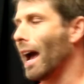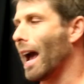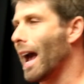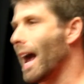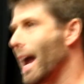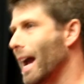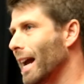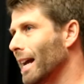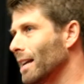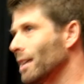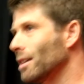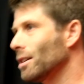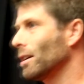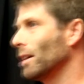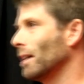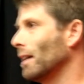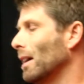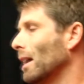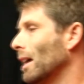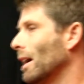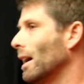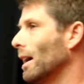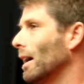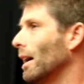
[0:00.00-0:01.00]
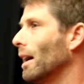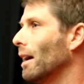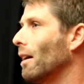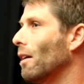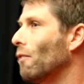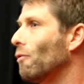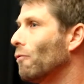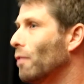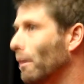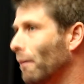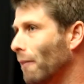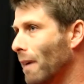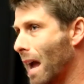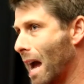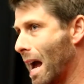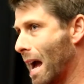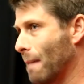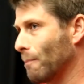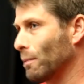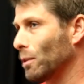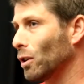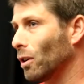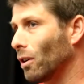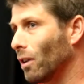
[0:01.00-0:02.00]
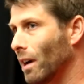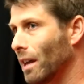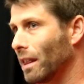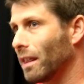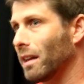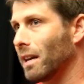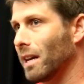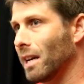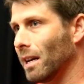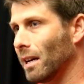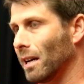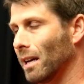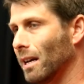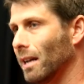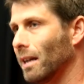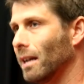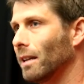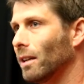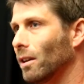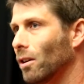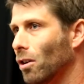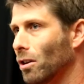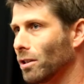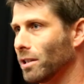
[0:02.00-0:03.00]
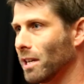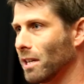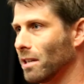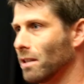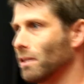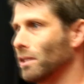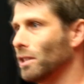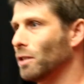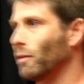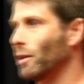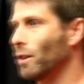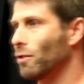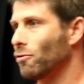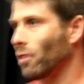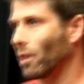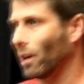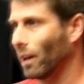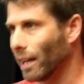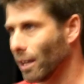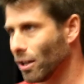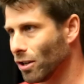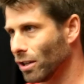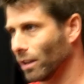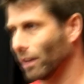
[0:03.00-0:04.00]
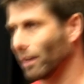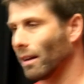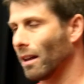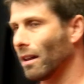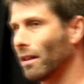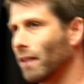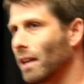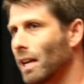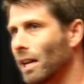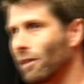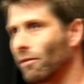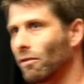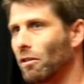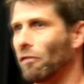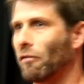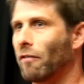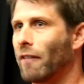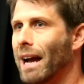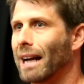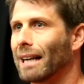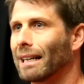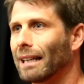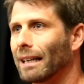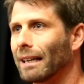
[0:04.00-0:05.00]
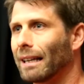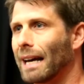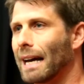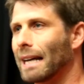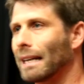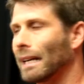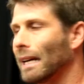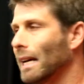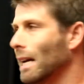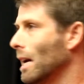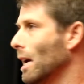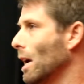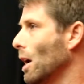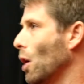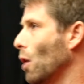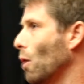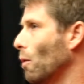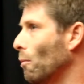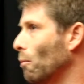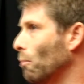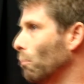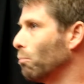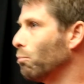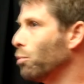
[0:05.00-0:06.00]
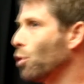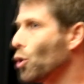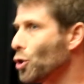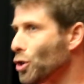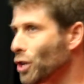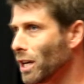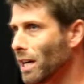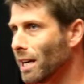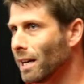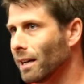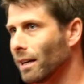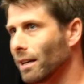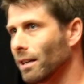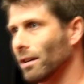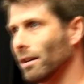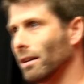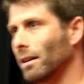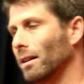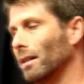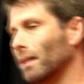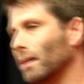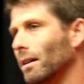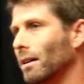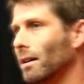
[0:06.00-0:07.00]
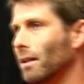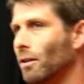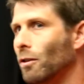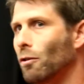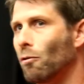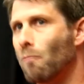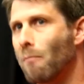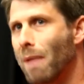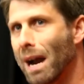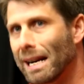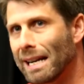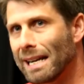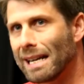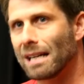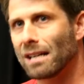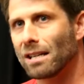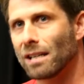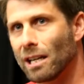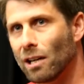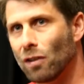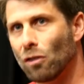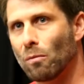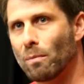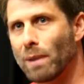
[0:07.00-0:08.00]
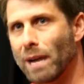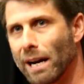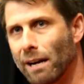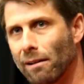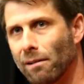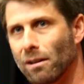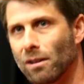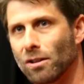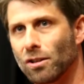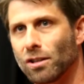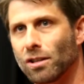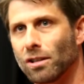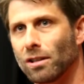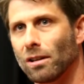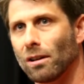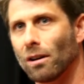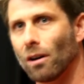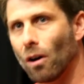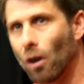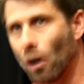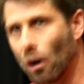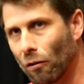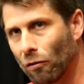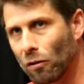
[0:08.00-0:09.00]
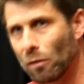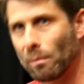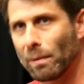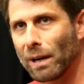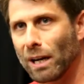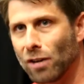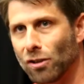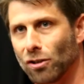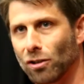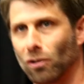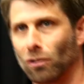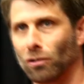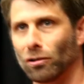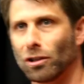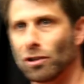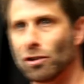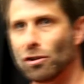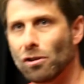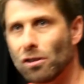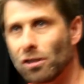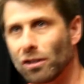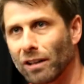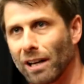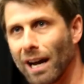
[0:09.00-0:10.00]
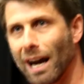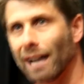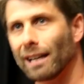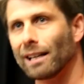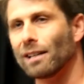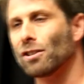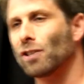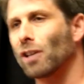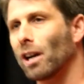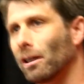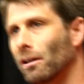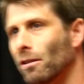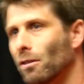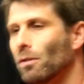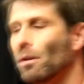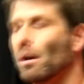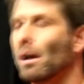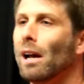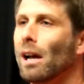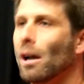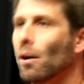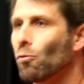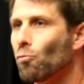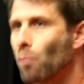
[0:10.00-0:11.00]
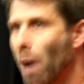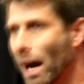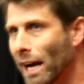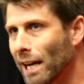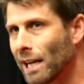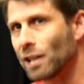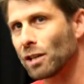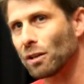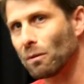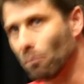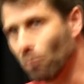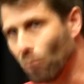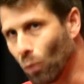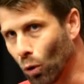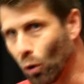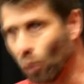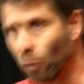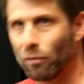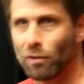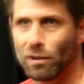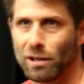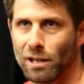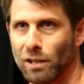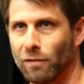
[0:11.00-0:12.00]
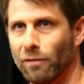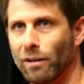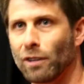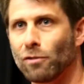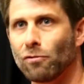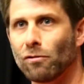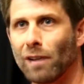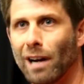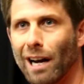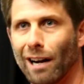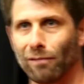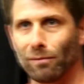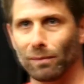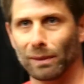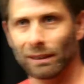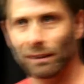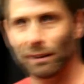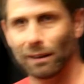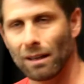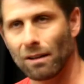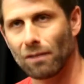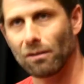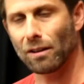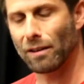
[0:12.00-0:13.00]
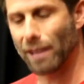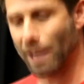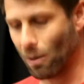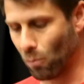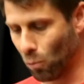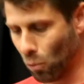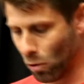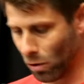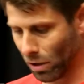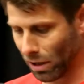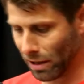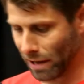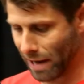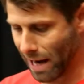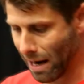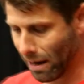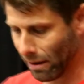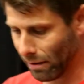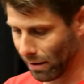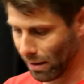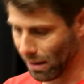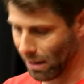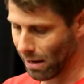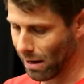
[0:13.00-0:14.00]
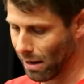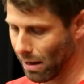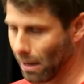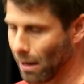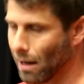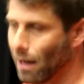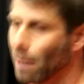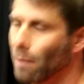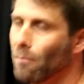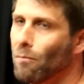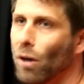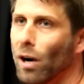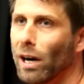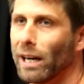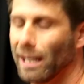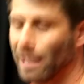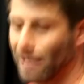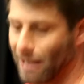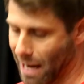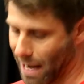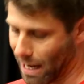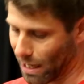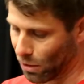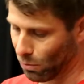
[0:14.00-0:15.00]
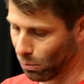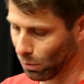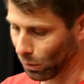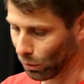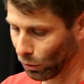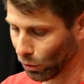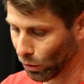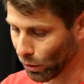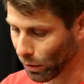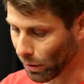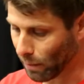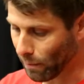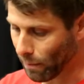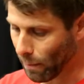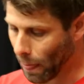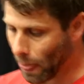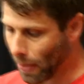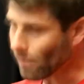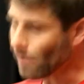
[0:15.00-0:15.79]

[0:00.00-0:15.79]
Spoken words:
And very apt, I think, in the context of this federal election, think of the fact that pushing the remaining single parents off the pension content new start is going to raise more for this federal government than their watered down mining tax will do.